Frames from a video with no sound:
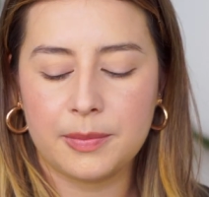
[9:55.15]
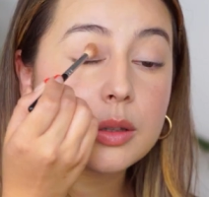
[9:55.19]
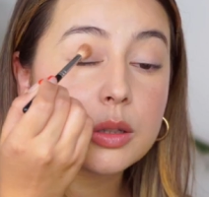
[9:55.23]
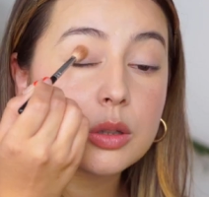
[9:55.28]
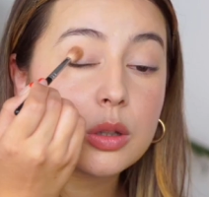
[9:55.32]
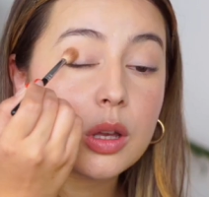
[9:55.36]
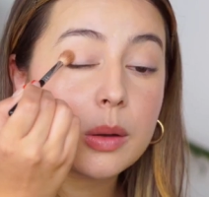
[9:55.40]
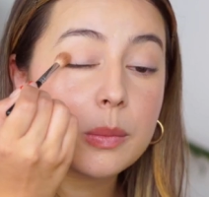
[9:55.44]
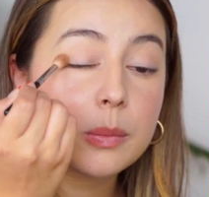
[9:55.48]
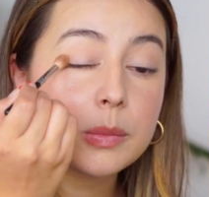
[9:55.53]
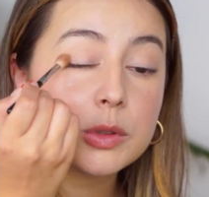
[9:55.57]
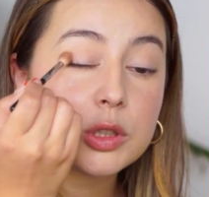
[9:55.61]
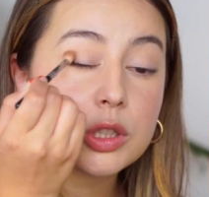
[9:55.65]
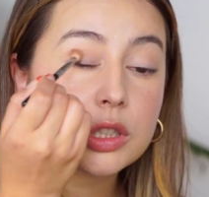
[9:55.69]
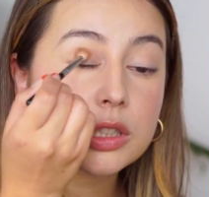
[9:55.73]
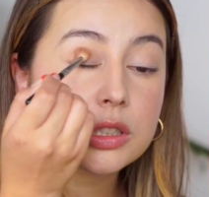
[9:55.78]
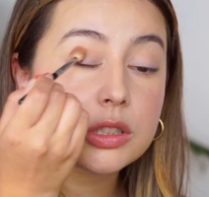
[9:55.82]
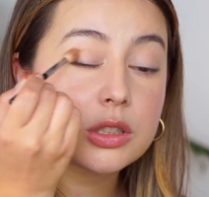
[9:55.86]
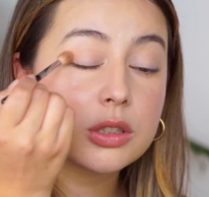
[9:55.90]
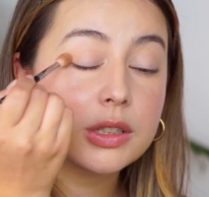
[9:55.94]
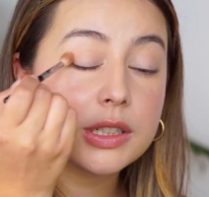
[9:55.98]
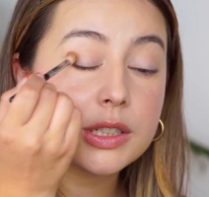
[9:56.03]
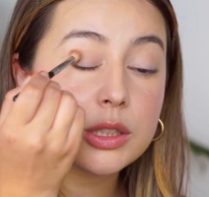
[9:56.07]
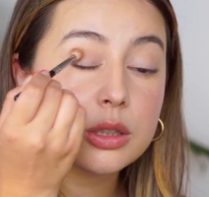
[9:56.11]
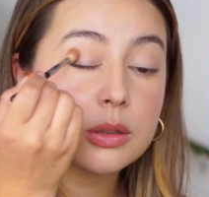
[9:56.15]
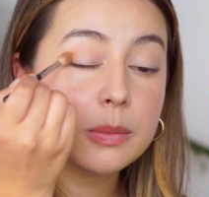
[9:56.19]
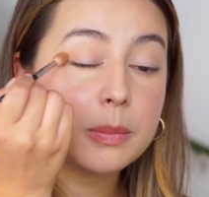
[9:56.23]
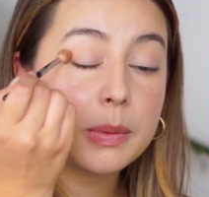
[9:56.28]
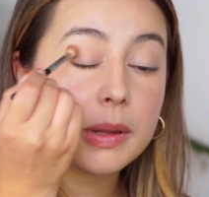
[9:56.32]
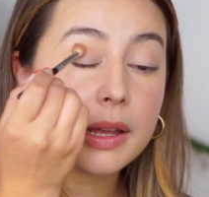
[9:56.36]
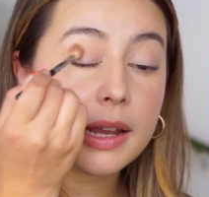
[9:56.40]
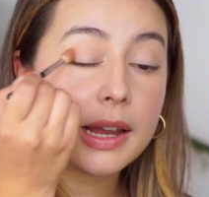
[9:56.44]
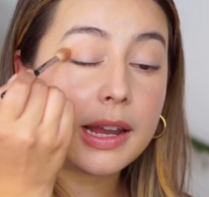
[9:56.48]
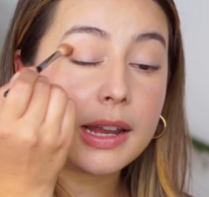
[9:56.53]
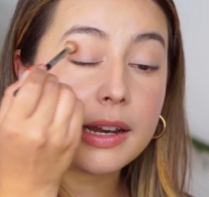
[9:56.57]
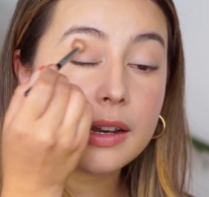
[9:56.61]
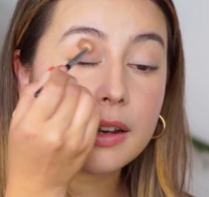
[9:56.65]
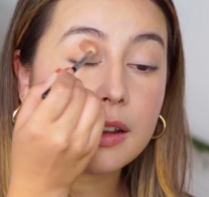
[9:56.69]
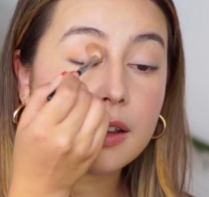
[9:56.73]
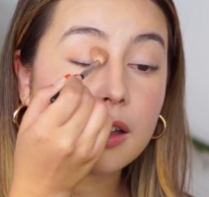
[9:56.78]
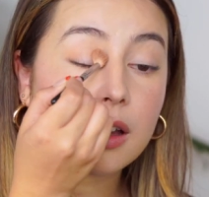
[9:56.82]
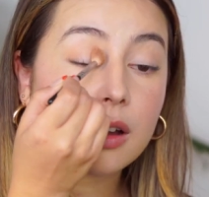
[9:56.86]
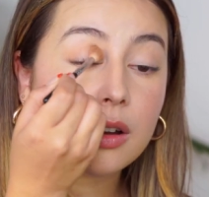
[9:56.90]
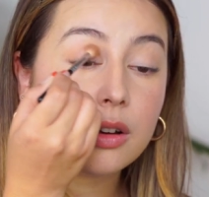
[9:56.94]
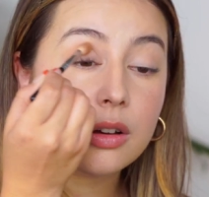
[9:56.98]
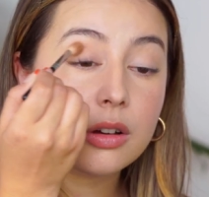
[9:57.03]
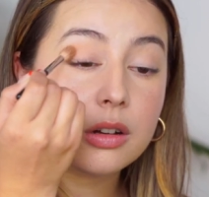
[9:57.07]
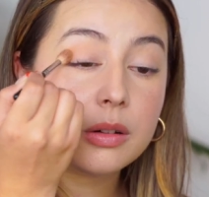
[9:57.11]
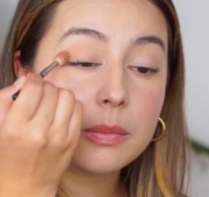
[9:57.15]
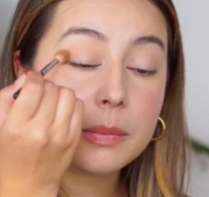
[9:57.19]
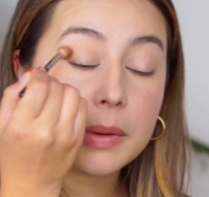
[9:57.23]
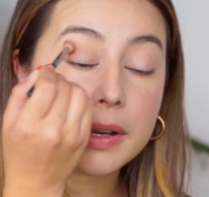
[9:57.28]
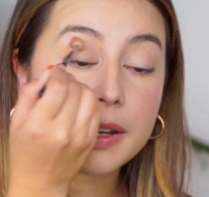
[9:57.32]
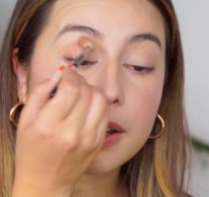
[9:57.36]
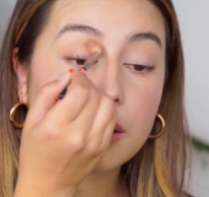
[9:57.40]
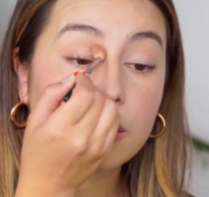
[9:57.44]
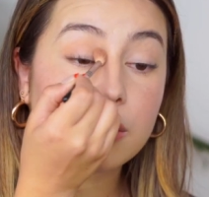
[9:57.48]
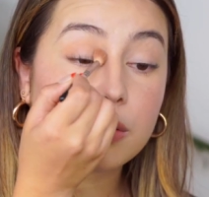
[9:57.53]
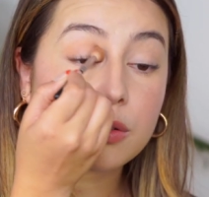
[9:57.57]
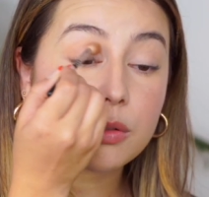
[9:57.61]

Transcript: so I'm just going to apply it on my